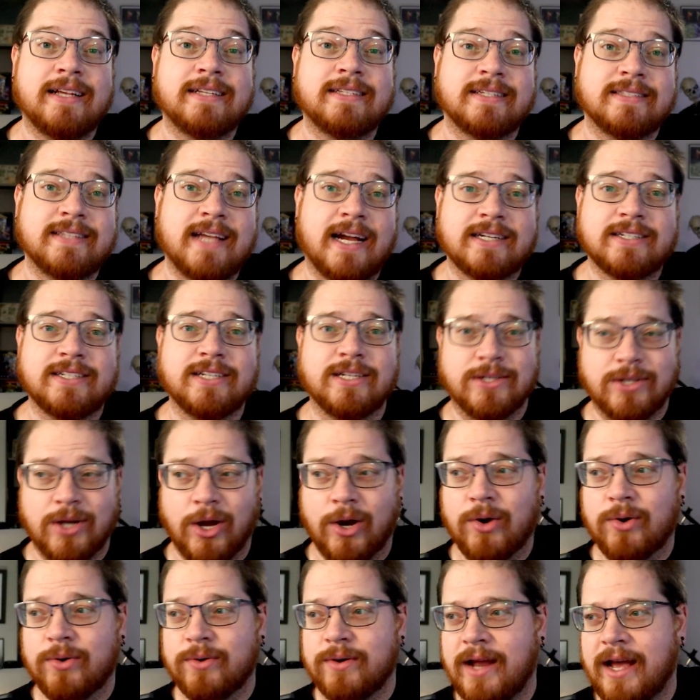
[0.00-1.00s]
is actually
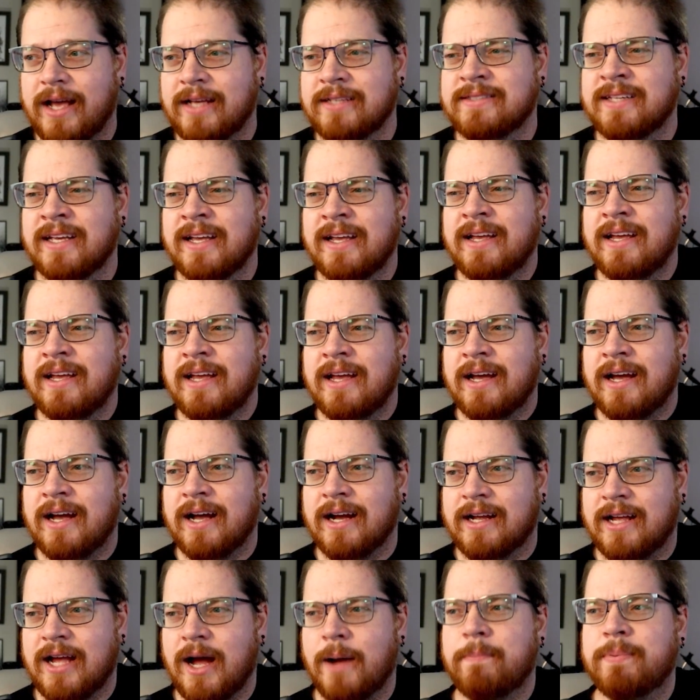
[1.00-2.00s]
known as
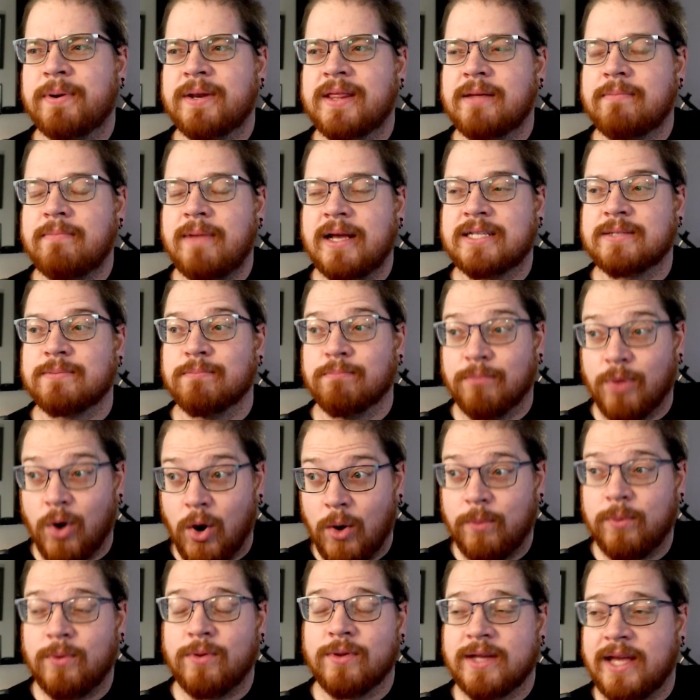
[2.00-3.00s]
a company that makes
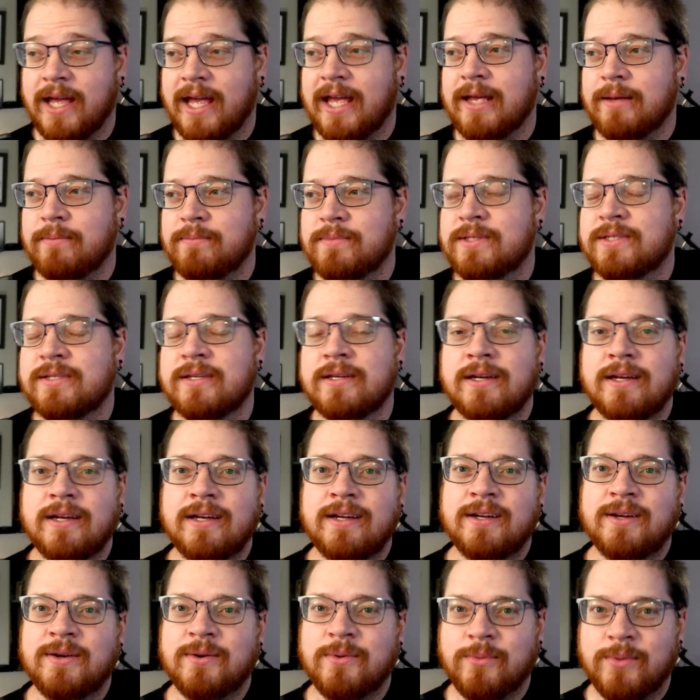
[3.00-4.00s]
mobile games,
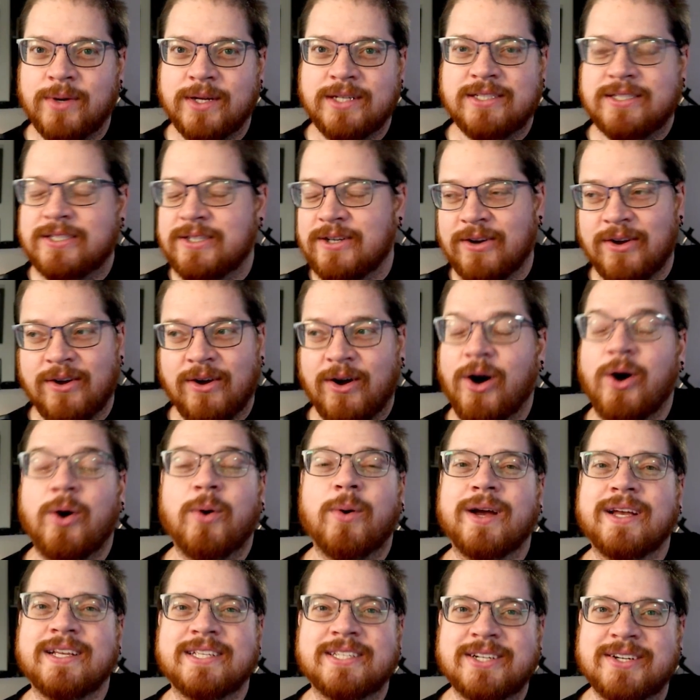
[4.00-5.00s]
which
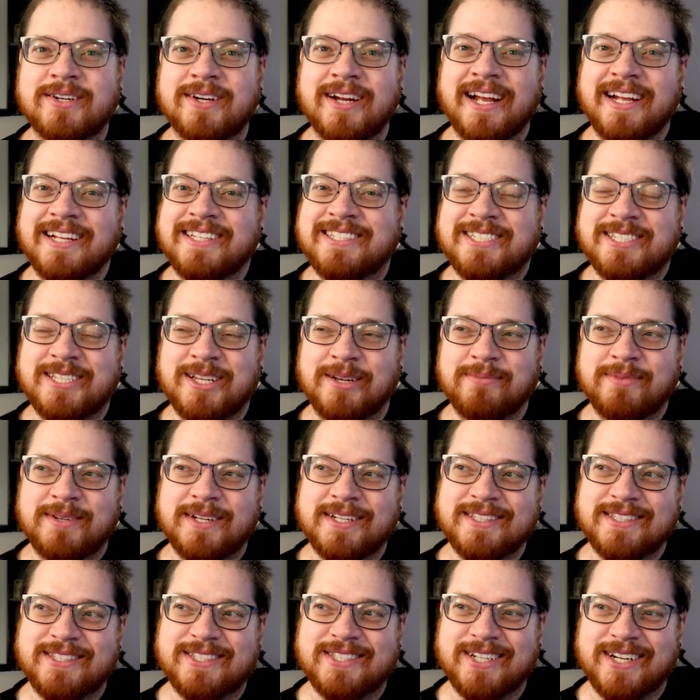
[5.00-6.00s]
always creates some
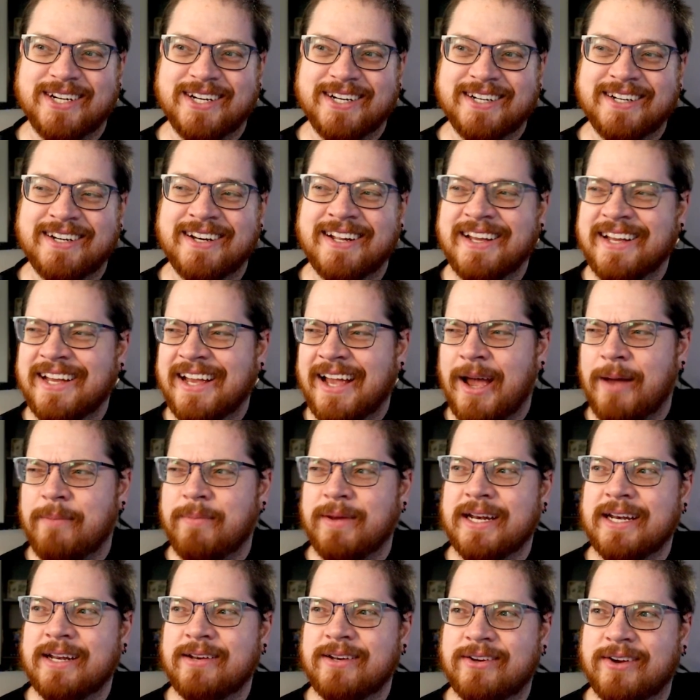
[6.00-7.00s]
concern. I
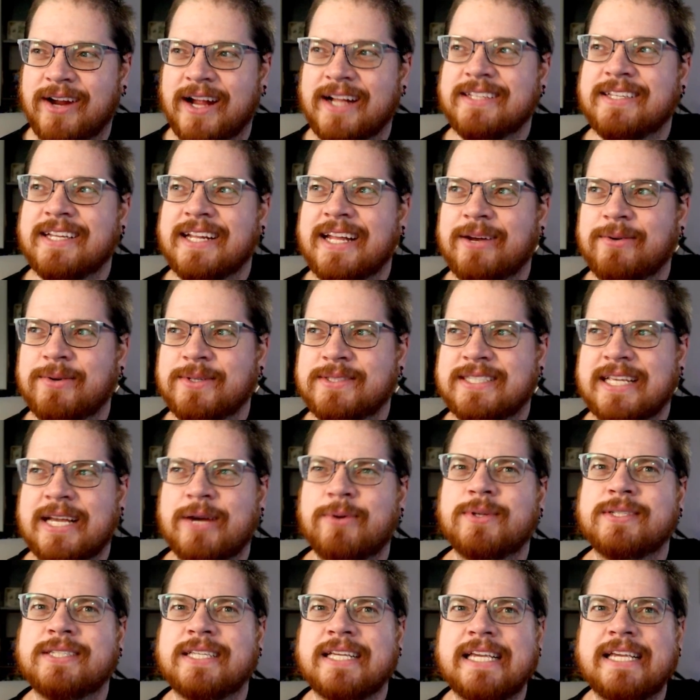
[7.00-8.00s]
mean, granted, it
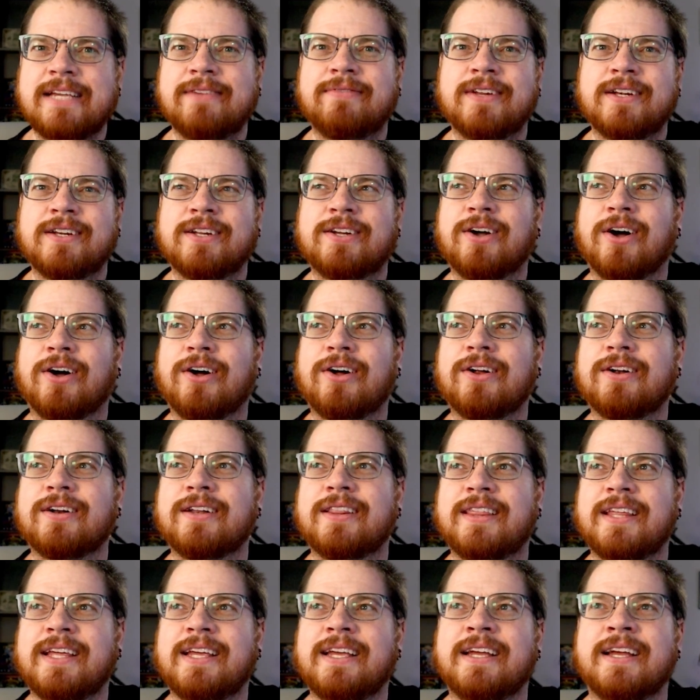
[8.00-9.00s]
was even
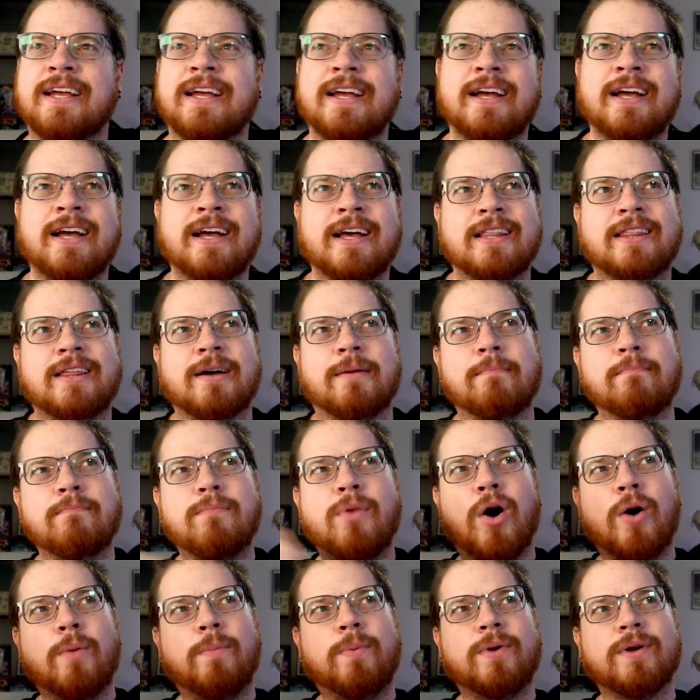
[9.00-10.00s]
called the
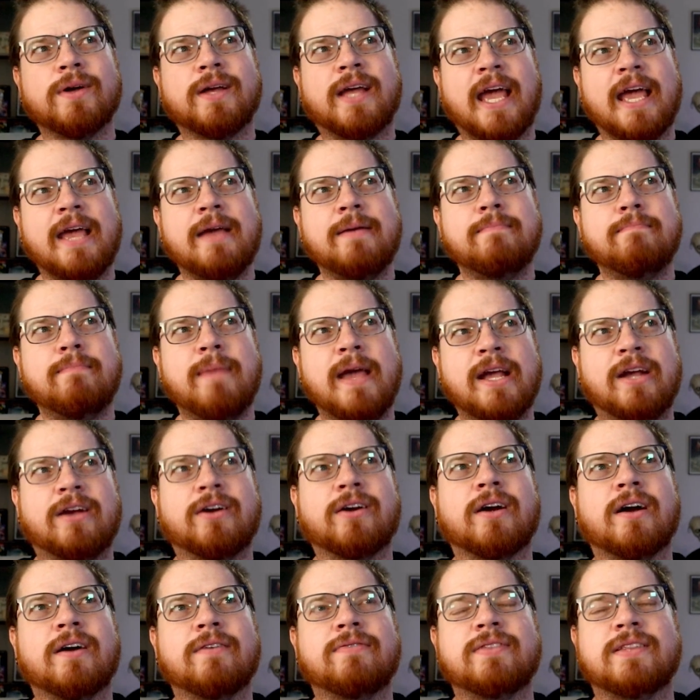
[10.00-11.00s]
mobile game
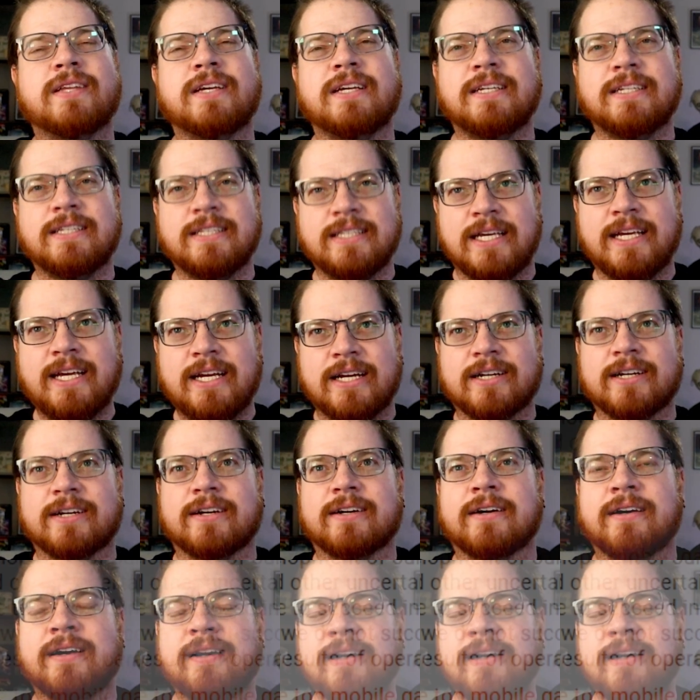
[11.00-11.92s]
maker of the year